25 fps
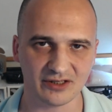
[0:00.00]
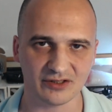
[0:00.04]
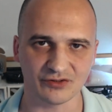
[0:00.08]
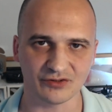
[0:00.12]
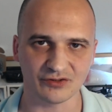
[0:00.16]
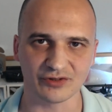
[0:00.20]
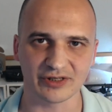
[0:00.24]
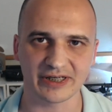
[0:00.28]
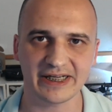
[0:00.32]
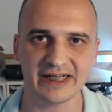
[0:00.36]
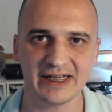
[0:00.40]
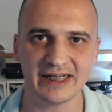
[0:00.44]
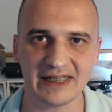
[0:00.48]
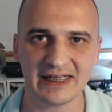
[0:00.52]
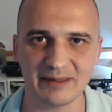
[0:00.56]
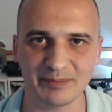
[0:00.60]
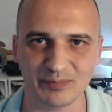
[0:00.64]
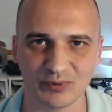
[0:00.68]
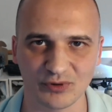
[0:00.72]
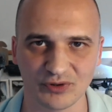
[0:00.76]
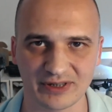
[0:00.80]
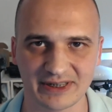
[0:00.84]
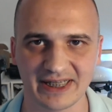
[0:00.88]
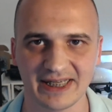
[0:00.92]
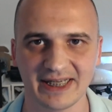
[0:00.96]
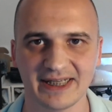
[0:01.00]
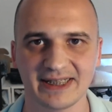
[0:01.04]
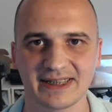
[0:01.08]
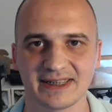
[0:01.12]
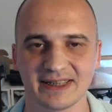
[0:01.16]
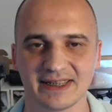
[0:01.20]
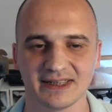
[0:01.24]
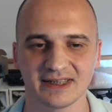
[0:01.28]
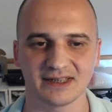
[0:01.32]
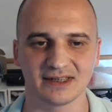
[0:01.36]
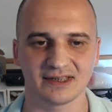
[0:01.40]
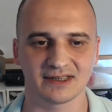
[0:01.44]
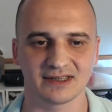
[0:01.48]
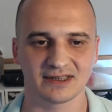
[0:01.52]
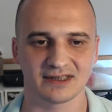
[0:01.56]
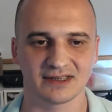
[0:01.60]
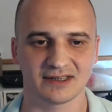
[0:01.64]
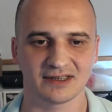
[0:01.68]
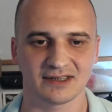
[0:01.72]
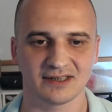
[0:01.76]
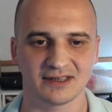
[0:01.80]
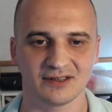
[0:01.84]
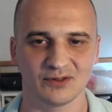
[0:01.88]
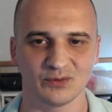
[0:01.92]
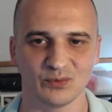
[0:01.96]
really protected,
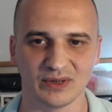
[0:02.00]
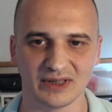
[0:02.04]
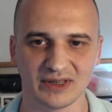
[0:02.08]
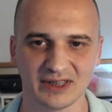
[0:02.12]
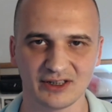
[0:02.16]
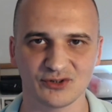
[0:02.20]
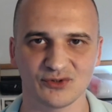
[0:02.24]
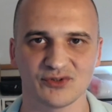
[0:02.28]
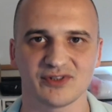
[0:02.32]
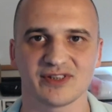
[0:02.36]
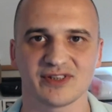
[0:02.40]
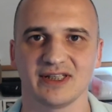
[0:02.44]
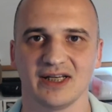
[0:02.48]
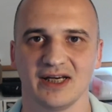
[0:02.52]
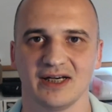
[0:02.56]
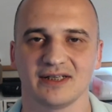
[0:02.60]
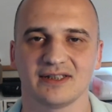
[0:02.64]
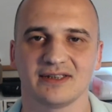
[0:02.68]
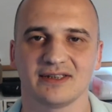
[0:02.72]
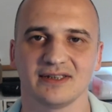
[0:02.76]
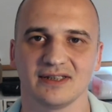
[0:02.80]
we need to start